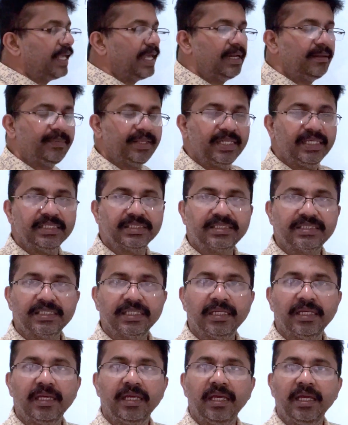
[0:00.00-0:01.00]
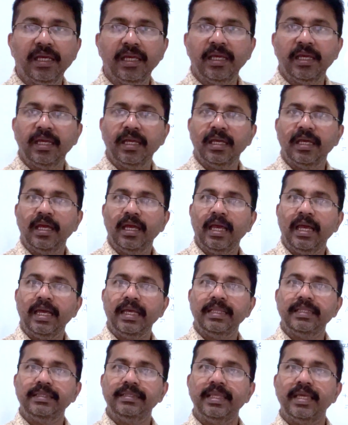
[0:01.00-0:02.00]
element is
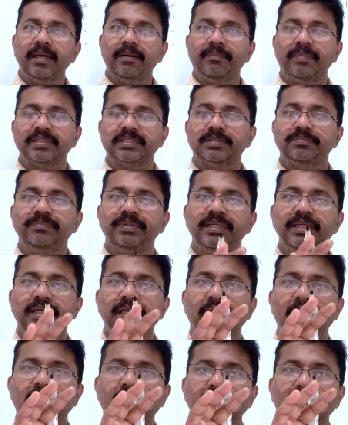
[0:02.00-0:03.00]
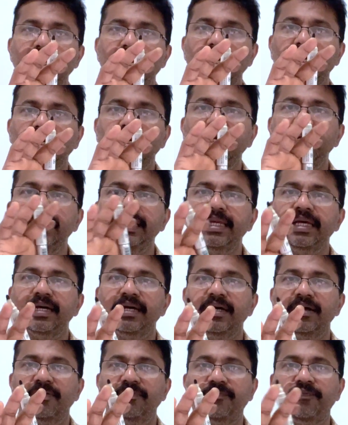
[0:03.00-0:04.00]
there must be a
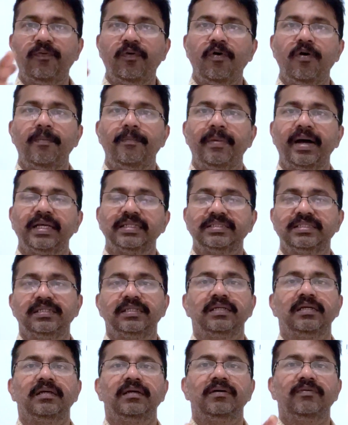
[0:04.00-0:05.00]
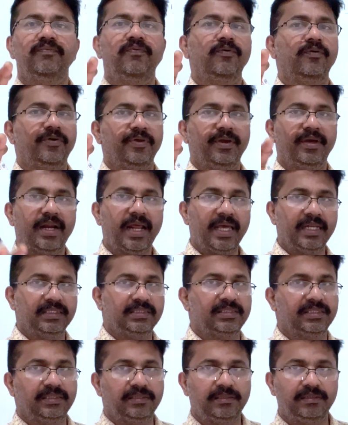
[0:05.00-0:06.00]
clear format for your
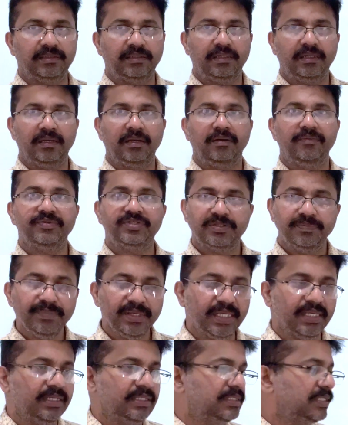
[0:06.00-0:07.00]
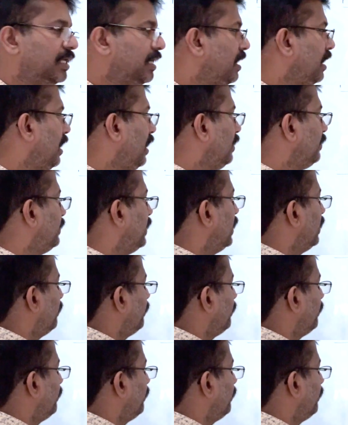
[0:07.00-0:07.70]
answer, which means there